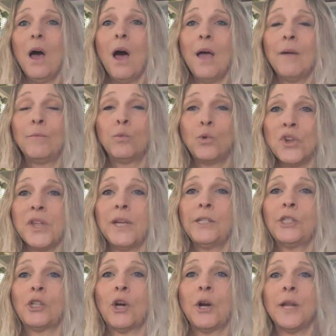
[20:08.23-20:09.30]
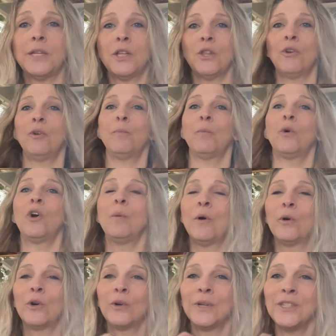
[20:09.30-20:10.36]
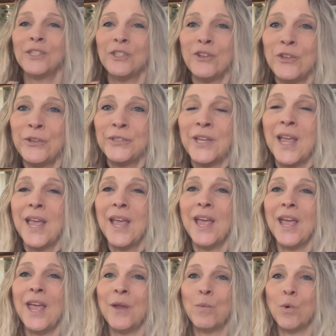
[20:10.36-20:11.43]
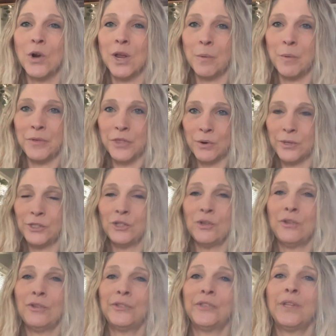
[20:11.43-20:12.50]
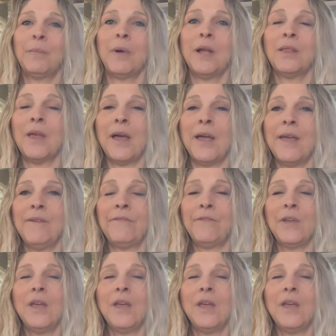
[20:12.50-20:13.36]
I really started to learn more about crystals and working with crystals in my life,